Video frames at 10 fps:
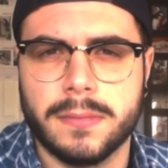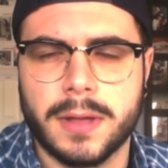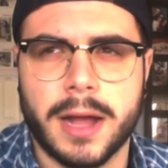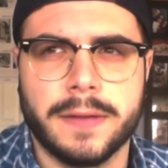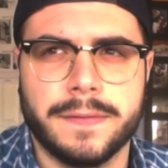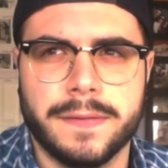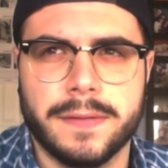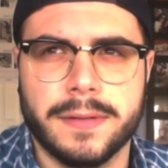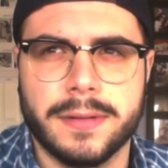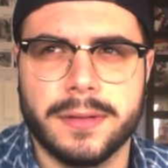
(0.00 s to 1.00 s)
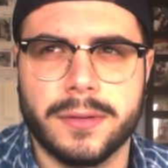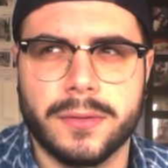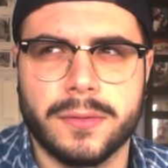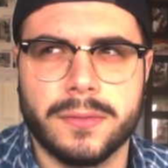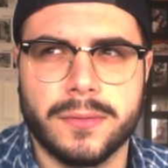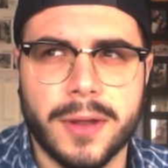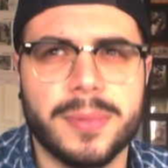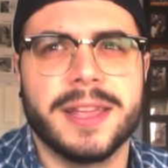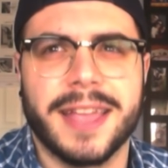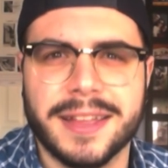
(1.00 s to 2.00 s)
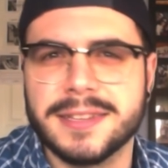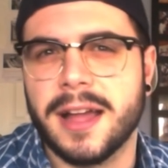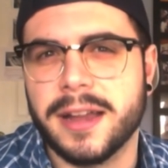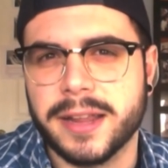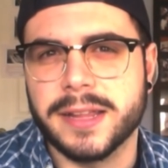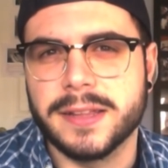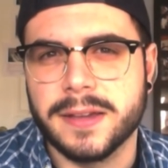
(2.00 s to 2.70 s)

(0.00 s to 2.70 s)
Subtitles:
kind of crippling anxiety.